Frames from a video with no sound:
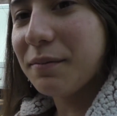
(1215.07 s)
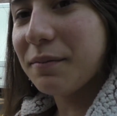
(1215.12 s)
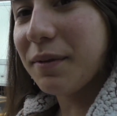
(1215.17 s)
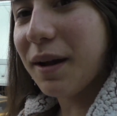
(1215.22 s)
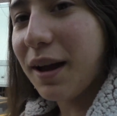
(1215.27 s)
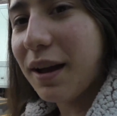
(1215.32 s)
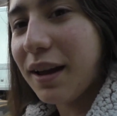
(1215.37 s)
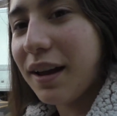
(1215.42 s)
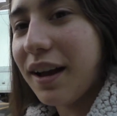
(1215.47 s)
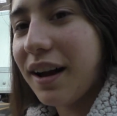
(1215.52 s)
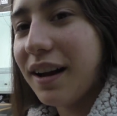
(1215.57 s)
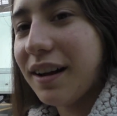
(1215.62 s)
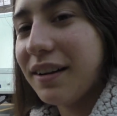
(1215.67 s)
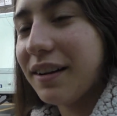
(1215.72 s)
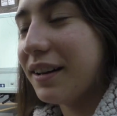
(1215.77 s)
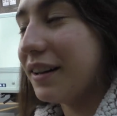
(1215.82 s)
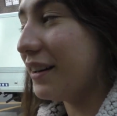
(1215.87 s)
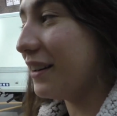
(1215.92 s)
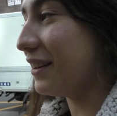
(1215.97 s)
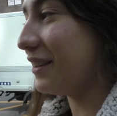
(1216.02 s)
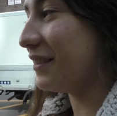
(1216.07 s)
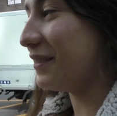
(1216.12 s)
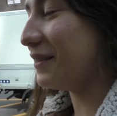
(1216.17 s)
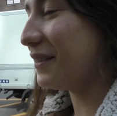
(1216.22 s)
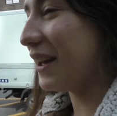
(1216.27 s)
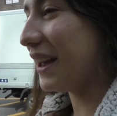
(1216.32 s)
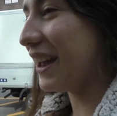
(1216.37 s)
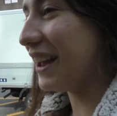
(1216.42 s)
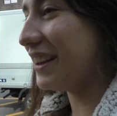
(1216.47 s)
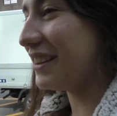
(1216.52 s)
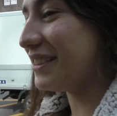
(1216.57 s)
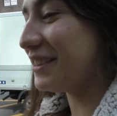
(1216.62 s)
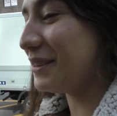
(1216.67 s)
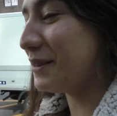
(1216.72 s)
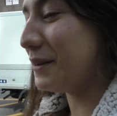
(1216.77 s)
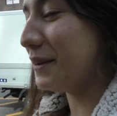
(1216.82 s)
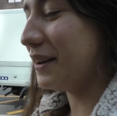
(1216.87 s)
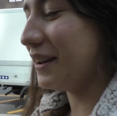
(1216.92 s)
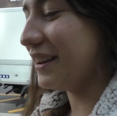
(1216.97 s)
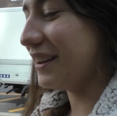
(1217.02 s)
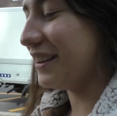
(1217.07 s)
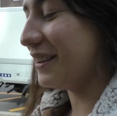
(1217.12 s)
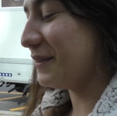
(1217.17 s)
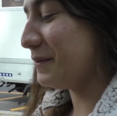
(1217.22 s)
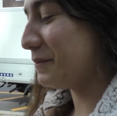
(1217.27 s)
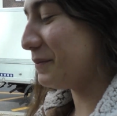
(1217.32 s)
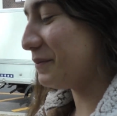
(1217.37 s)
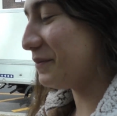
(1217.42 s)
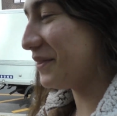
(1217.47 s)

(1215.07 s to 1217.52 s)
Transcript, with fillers: my uh, I guess uh,